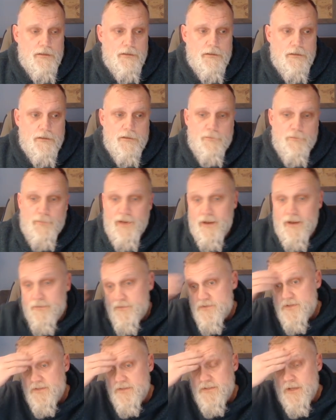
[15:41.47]

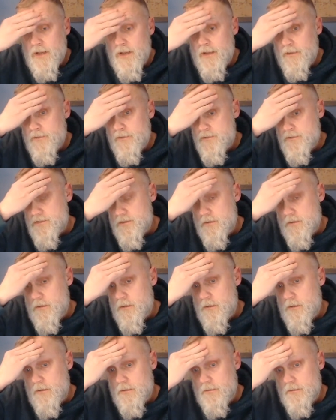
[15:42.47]
Panthers and Tigers
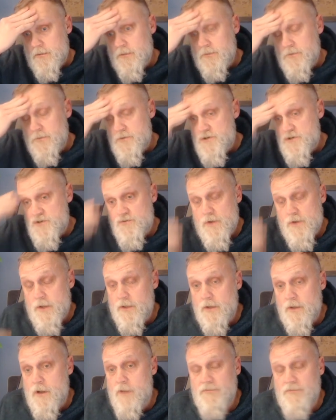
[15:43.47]
are just shrugging
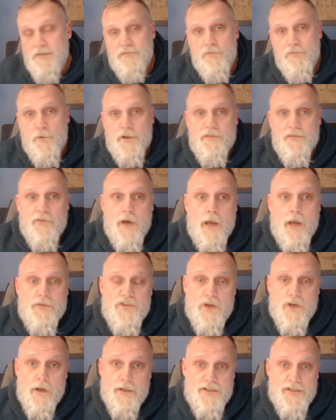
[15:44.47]
off the 45
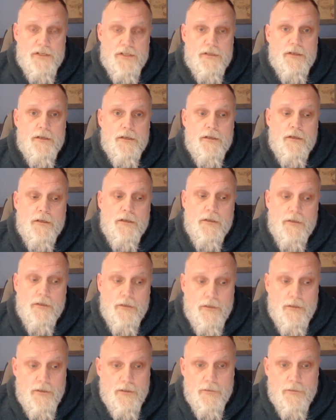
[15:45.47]
shots.
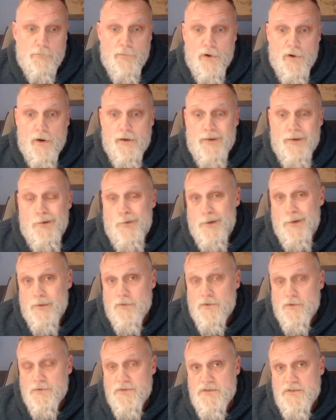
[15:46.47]
Barring
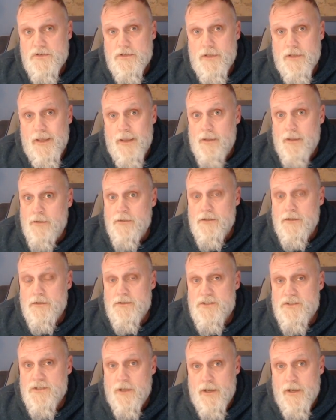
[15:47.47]
criticals and
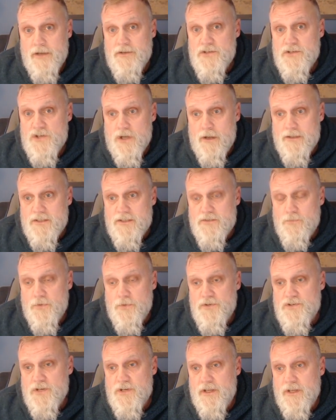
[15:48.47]
side shots,
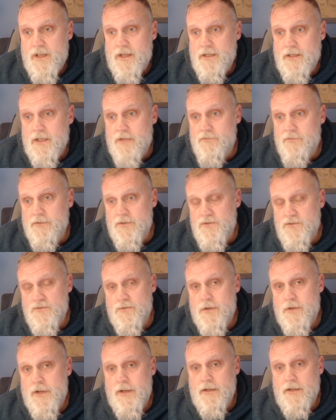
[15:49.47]
which again, given the
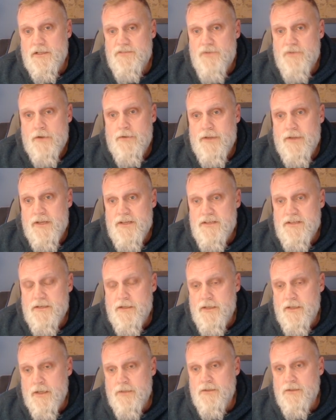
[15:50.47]
terrain, it's very easy to
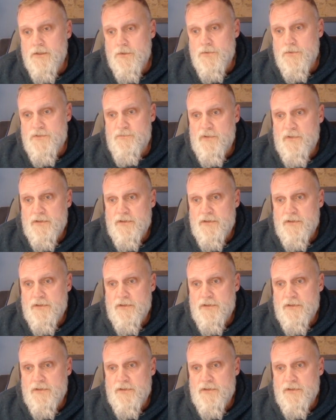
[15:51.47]
get those, but